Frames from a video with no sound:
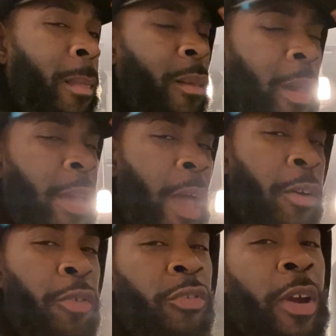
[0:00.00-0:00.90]
Hey, y'all
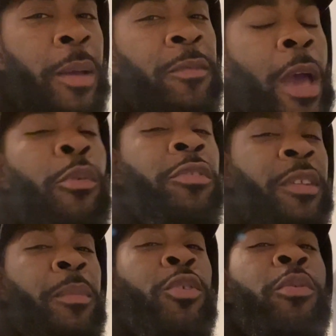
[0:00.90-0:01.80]
go subscribe. If y'all want to see
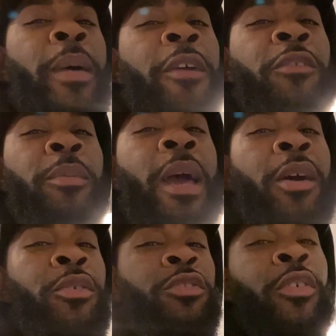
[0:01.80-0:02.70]
me do a backflip, y'all
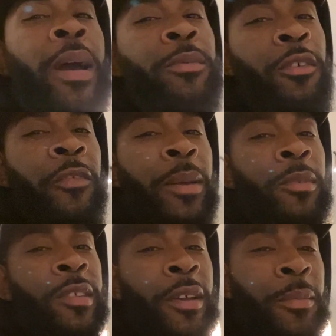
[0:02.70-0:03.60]
go subscribe to the family
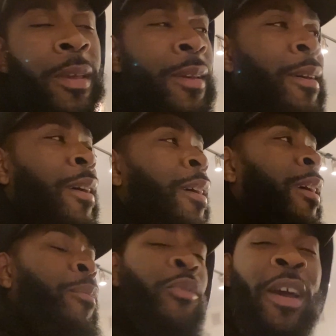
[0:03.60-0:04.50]
channel, man.
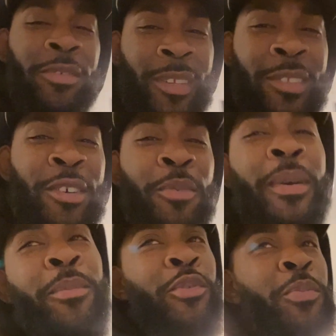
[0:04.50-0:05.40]
Him and wife said she going to
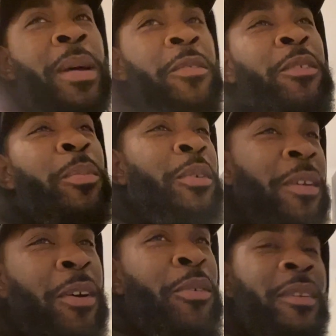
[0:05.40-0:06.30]
make me do a backflip on the
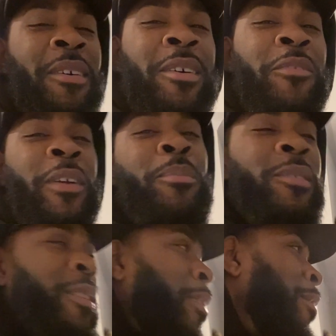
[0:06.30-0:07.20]
family
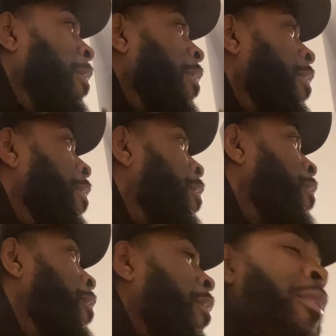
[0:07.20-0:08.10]
channel.
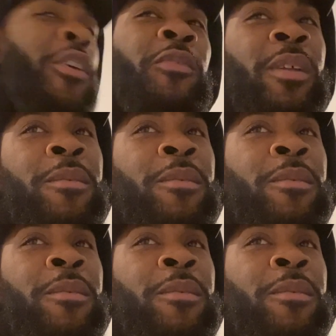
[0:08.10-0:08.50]
Hopefully